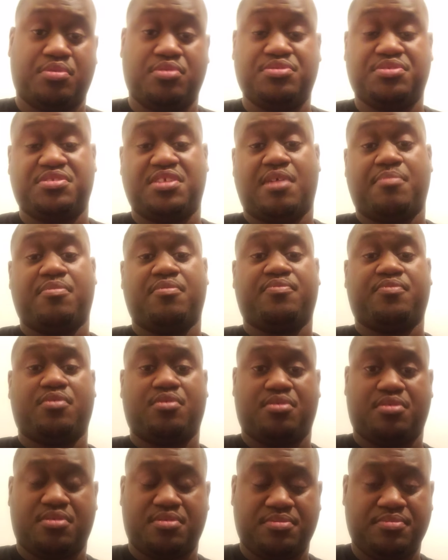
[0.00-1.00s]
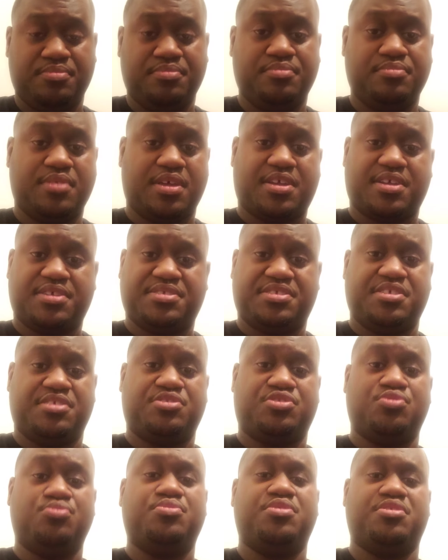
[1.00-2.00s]
Personally, I prefer, like I
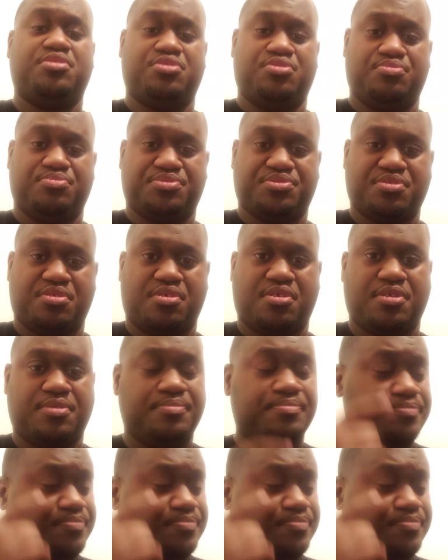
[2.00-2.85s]
said, to get a used car.